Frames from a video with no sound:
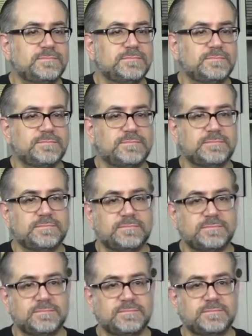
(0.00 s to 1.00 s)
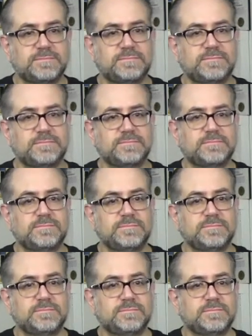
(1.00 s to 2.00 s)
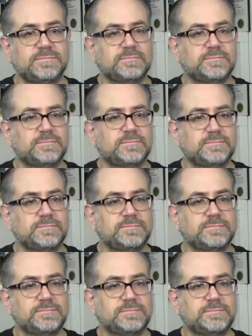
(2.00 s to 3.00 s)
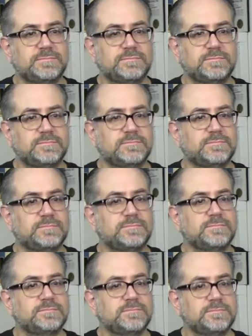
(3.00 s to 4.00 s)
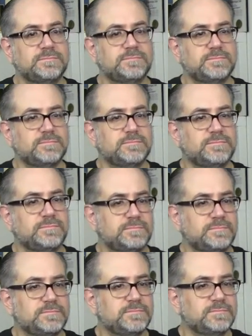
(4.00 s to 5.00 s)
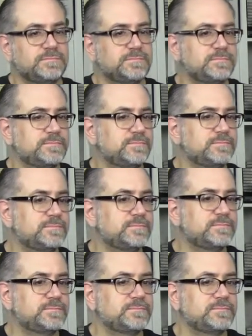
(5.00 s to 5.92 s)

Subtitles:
No words are spoken by the person on screen.